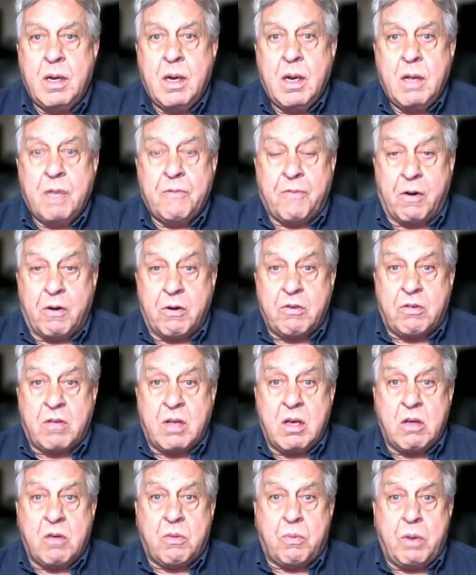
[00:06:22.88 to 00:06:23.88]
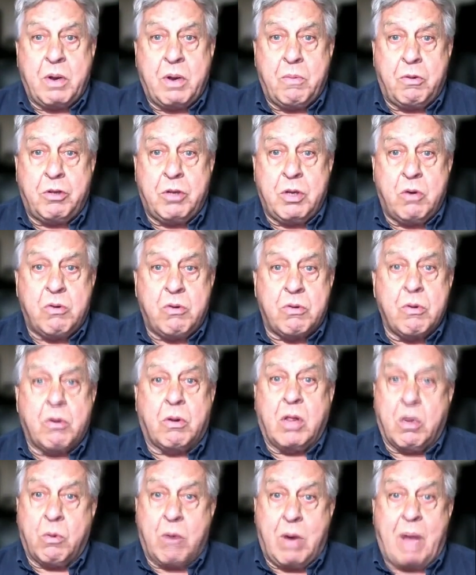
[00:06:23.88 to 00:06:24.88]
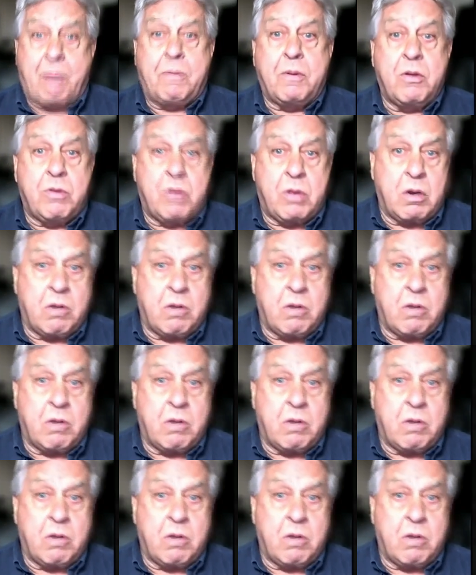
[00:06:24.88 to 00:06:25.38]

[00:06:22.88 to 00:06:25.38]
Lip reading: First is we will use nuclear weapons in a